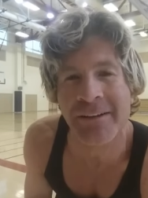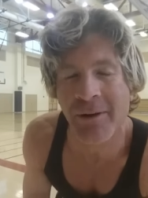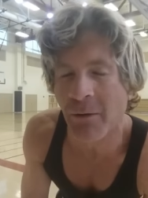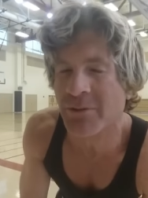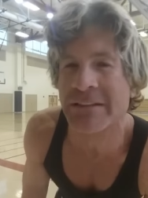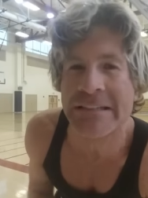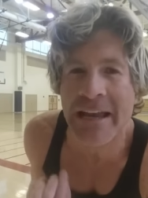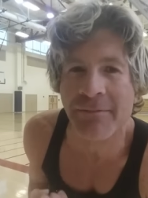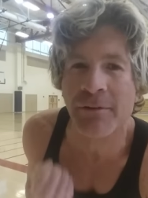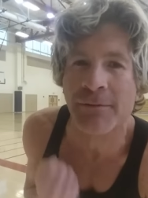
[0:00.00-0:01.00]
You know, I was
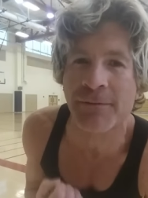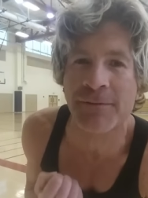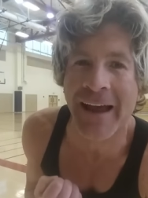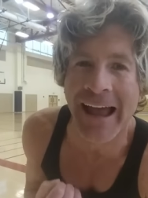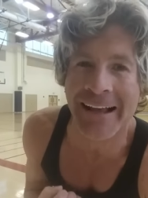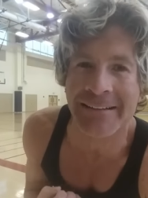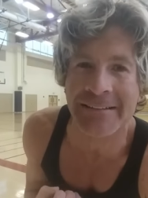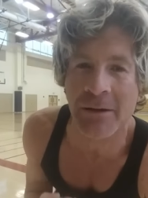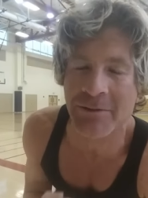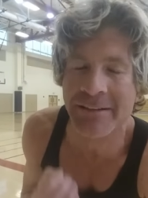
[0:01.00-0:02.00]
never
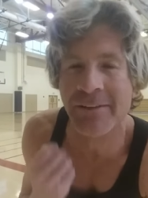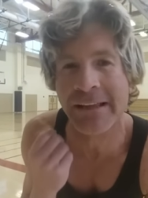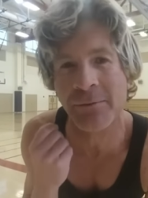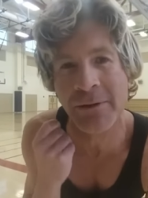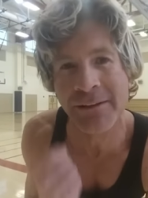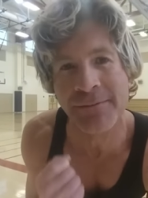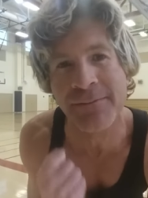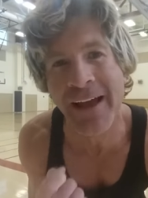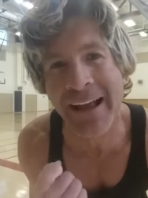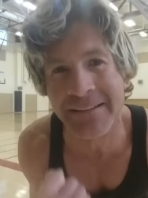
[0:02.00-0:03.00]
fast. I was never like really
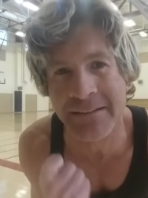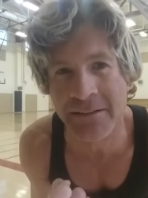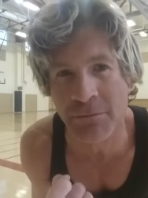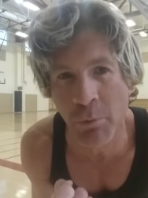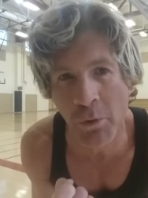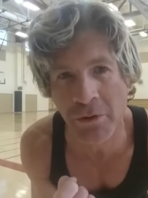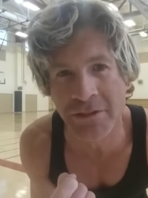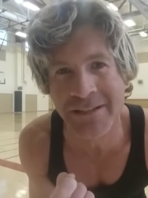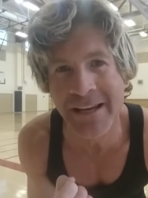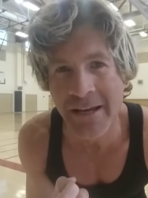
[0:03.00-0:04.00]
fast in
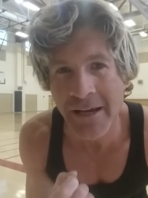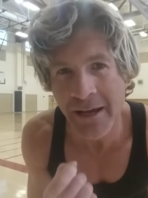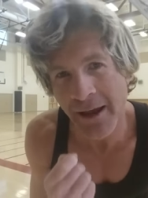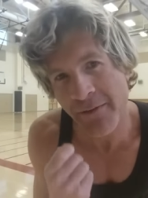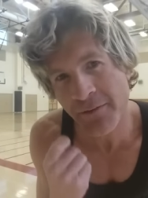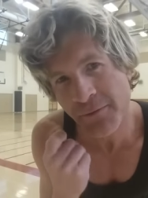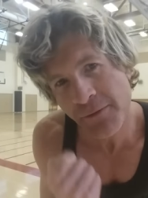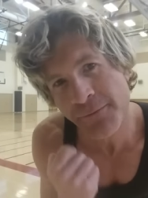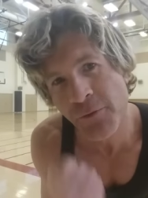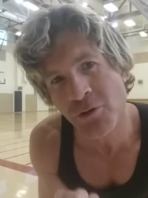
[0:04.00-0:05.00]
sports. And this was
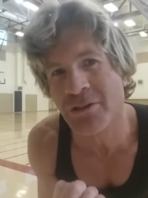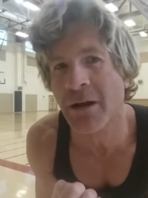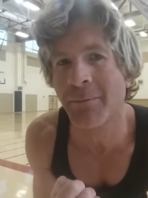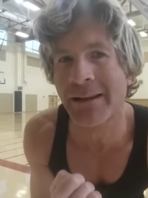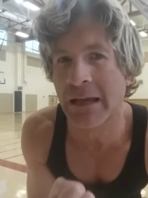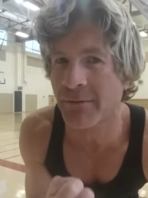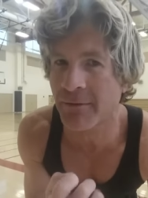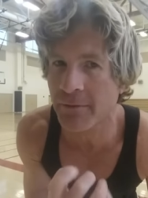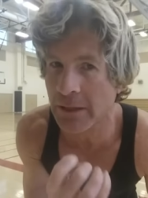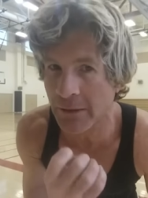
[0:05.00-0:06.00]
the first time in my life I've
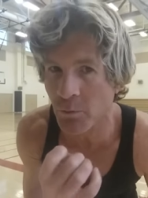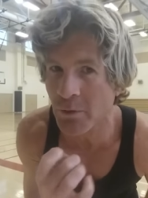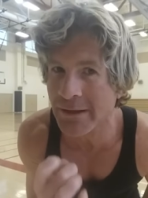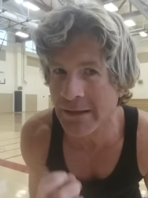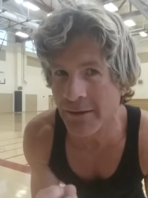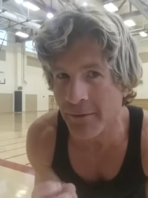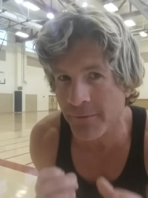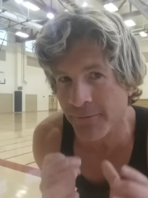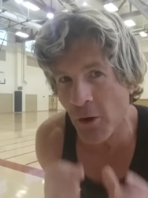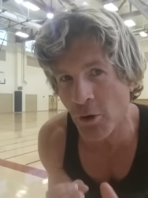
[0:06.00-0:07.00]
ever like really
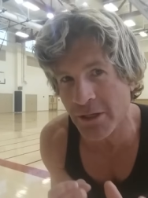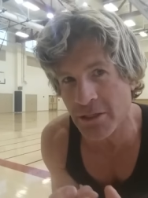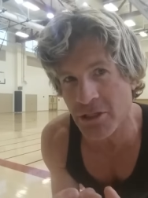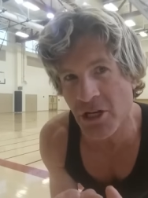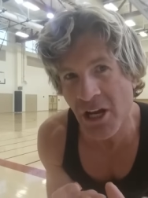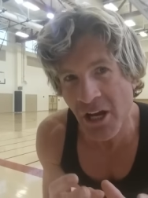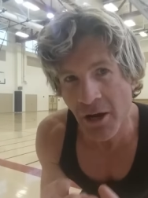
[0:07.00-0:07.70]
focused